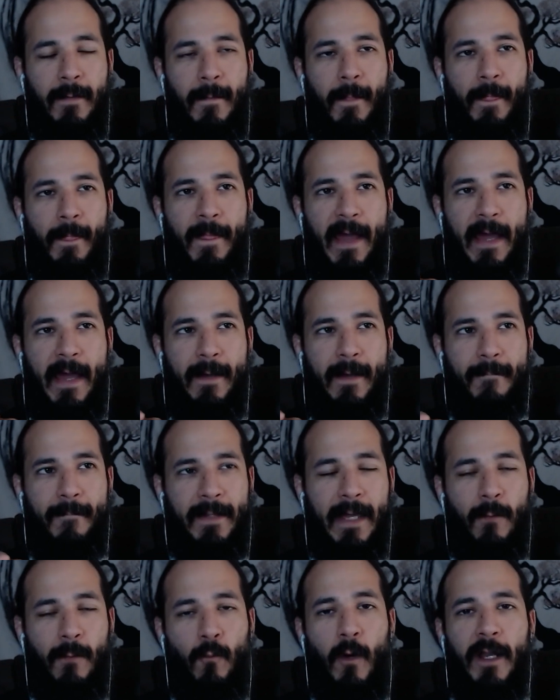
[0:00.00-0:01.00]
that
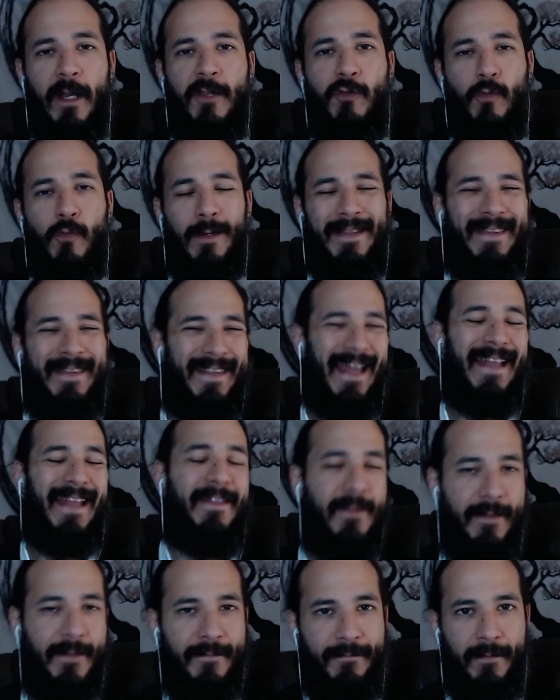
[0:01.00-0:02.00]
they wanted to
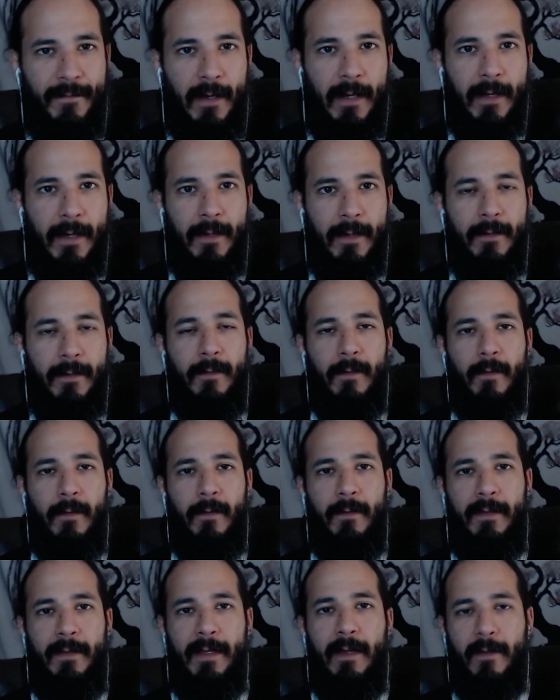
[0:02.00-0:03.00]
intensify
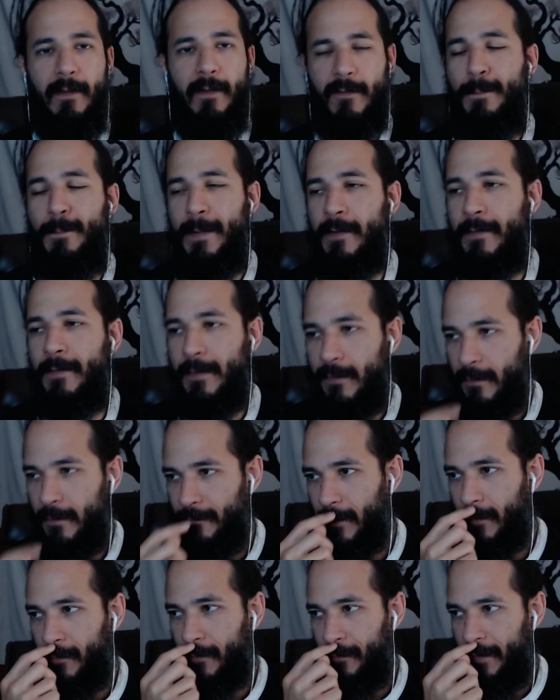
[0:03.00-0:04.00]
the experience of
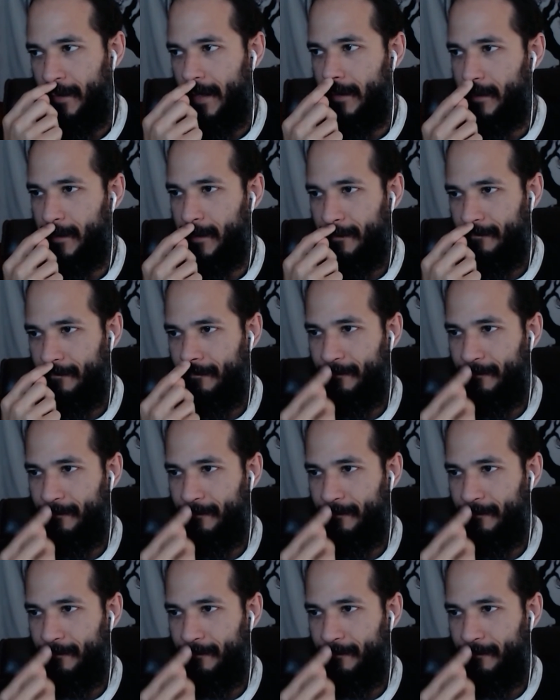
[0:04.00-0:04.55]
the creator.